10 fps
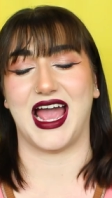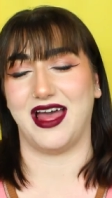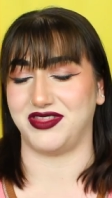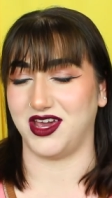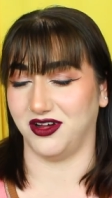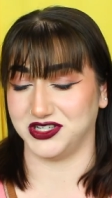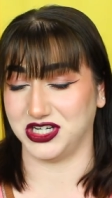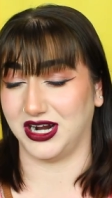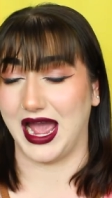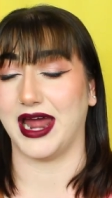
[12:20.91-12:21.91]
at the
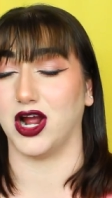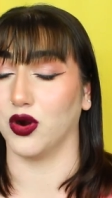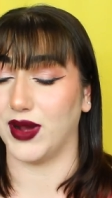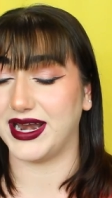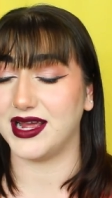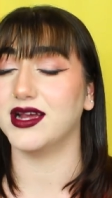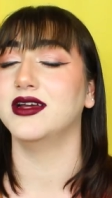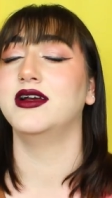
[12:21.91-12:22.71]
altar at our wedding